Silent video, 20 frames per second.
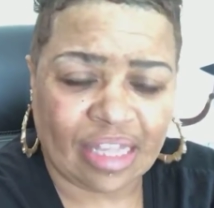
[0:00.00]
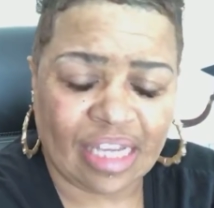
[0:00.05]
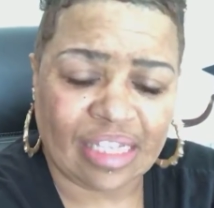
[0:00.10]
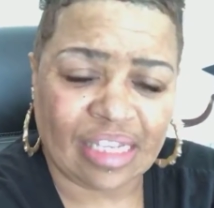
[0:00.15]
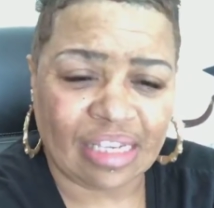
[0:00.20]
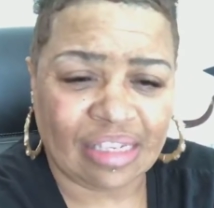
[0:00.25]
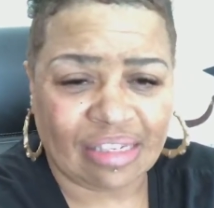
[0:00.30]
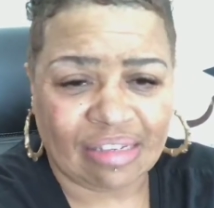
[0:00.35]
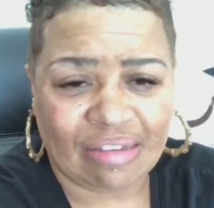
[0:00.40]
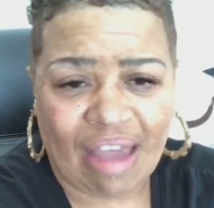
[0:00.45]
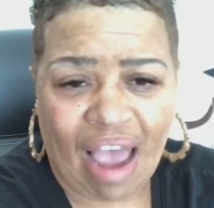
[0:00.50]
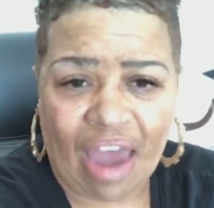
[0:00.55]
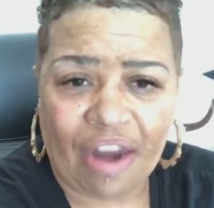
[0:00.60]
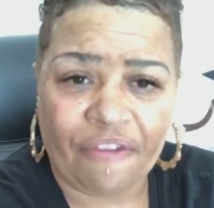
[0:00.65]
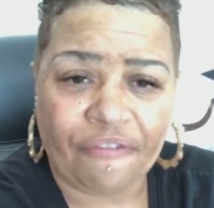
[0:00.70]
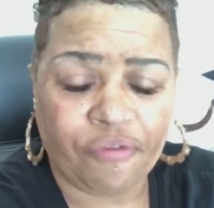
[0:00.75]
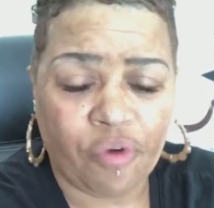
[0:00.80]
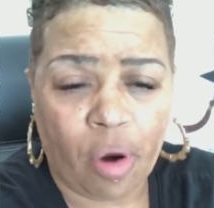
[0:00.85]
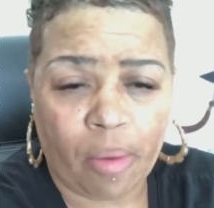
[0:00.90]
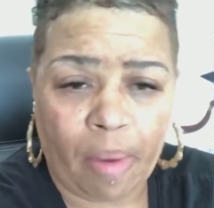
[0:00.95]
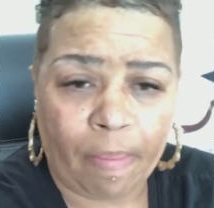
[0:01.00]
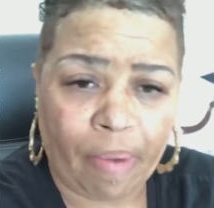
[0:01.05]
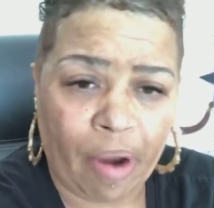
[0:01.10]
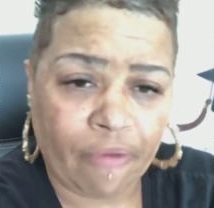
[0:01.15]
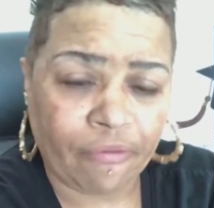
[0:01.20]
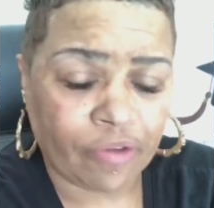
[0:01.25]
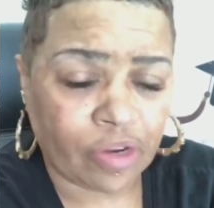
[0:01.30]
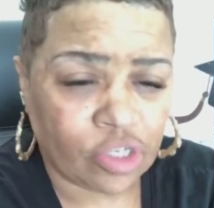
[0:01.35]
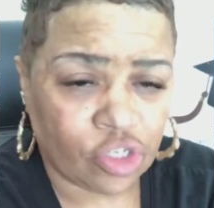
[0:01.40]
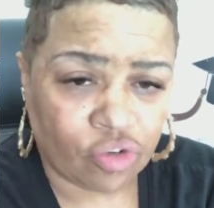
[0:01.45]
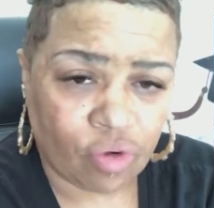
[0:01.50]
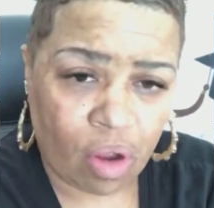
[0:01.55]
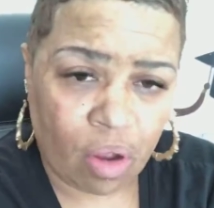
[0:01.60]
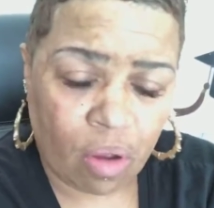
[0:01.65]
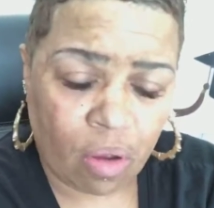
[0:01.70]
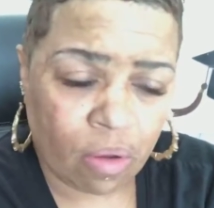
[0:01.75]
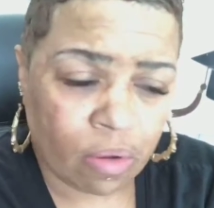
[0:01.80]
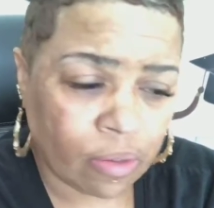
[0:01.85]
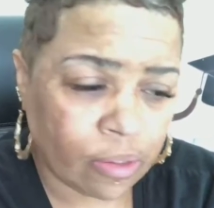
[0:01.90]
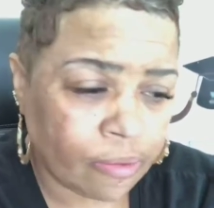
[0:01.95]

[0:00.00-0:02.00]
This is not a form of birth control.